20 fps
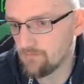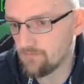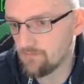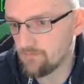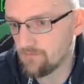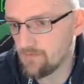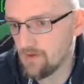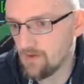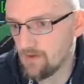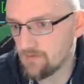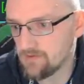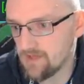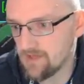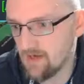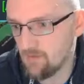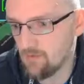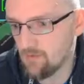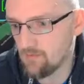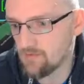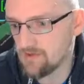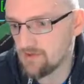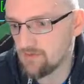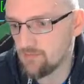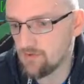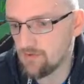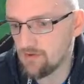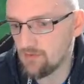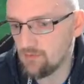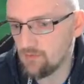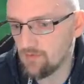No, it was that one we did. We
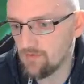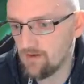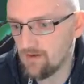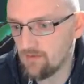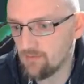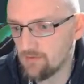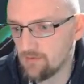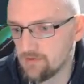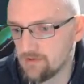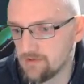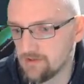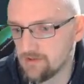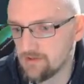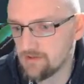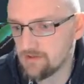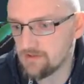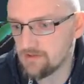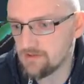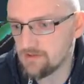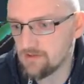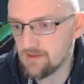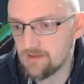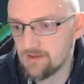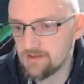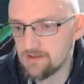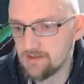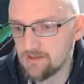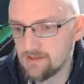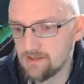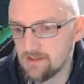know what that one did. Let's
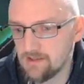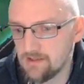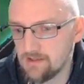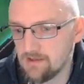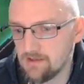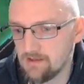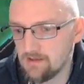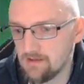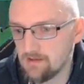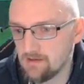see...